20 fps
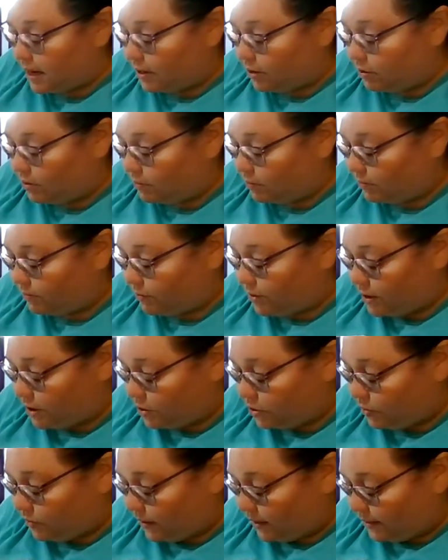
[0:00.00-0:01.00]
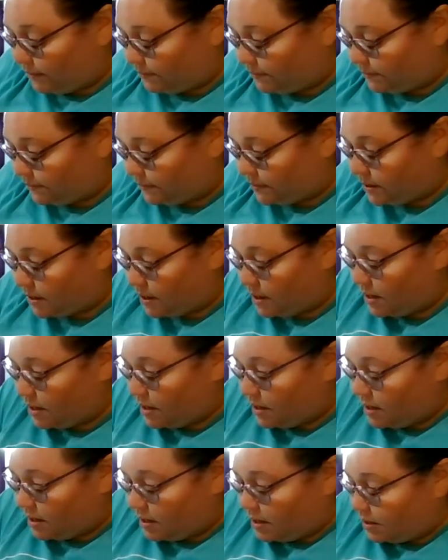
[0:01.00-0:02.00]
And you're free to join.
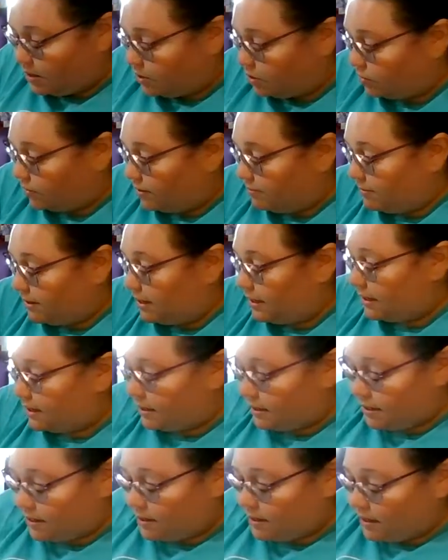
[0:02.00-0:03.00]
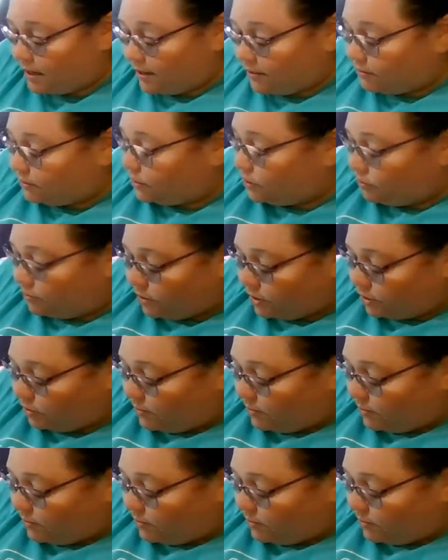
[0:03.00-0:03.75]
Join me and others who are